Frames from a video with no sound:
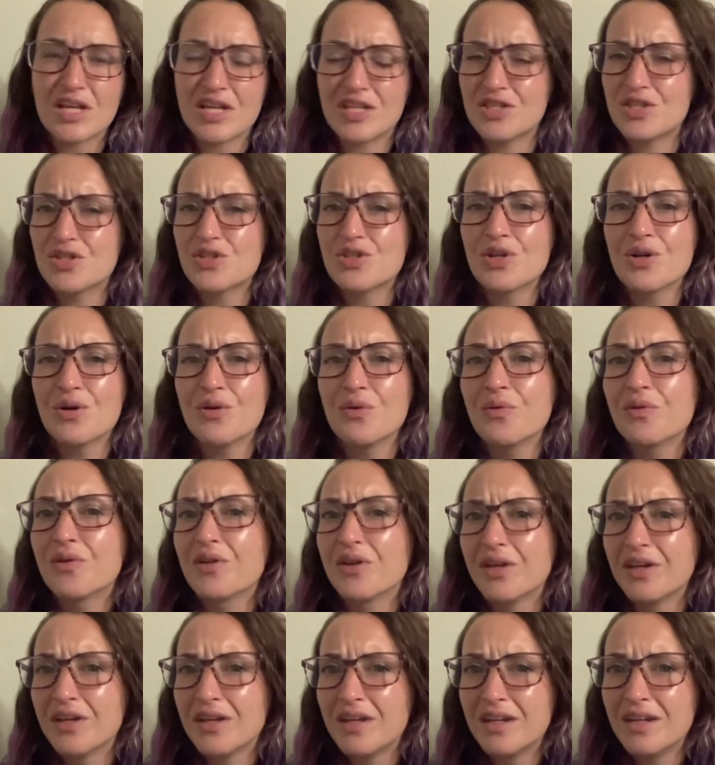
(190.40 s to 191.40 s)
so
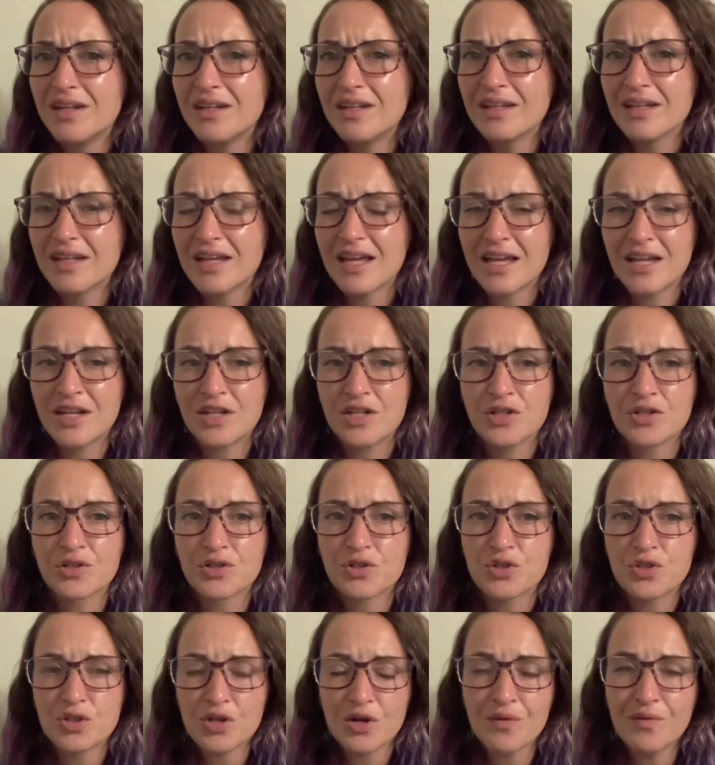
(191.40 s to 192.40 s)
good, and you're
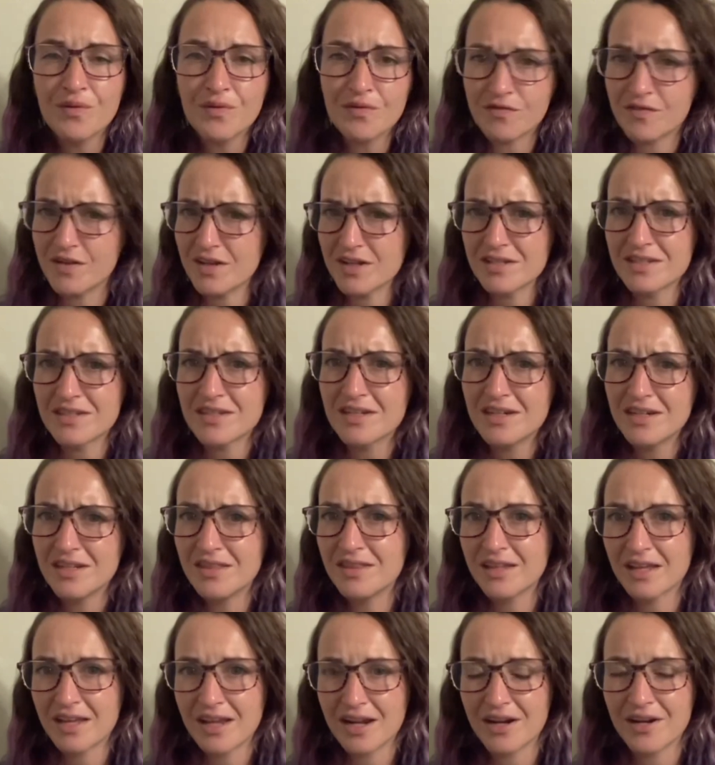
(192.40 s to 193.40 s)
so invested in
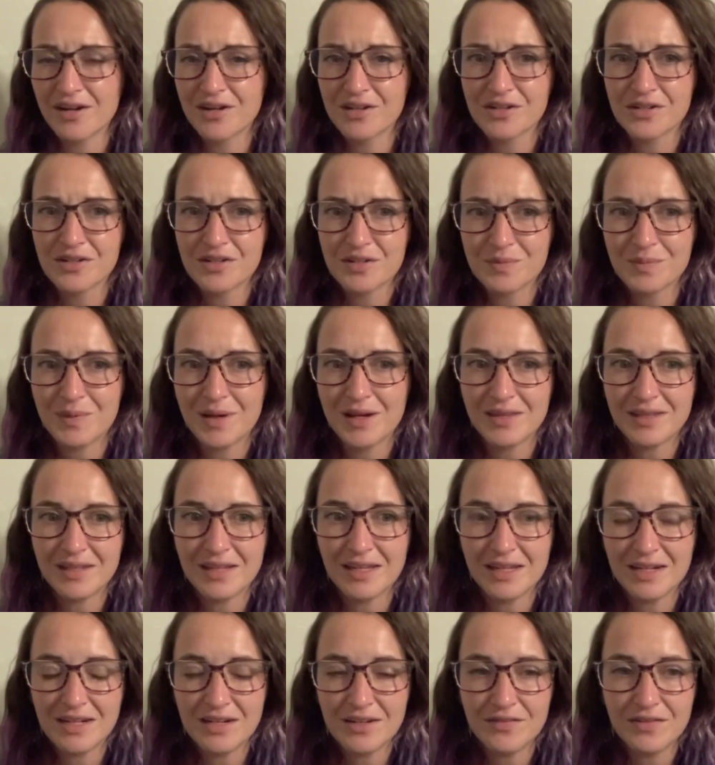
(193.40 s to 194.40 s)
the characters by the
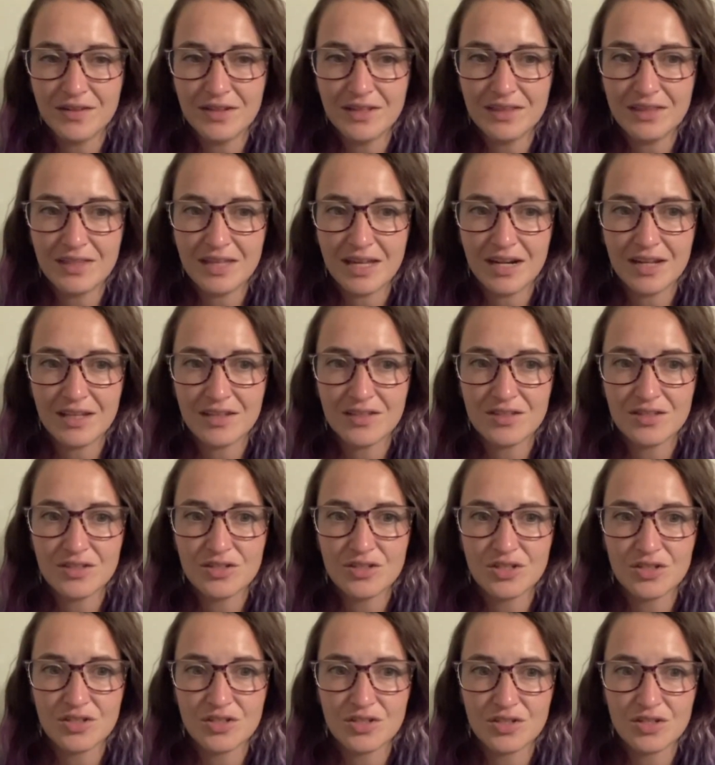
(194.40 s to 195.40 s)
end of it that it's
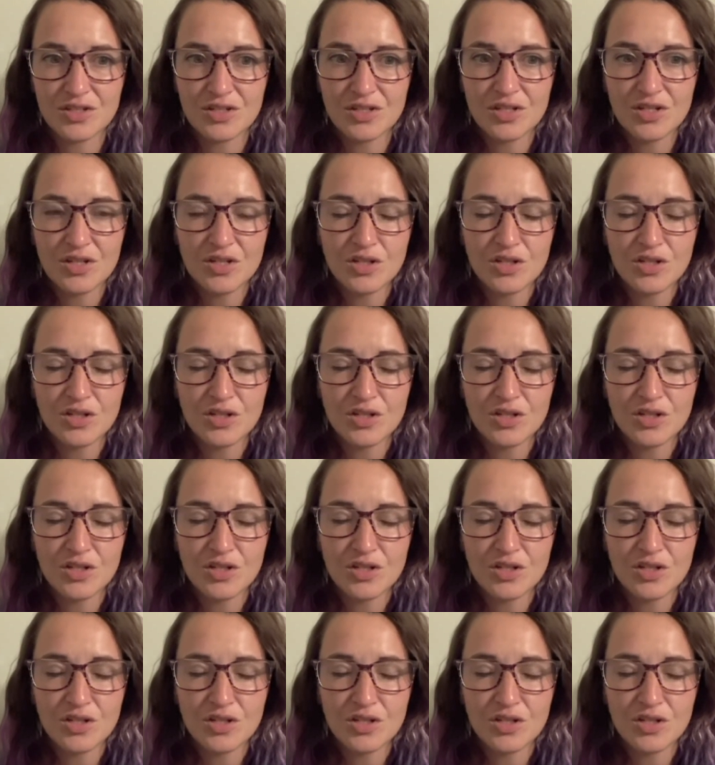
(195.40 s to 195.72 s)
just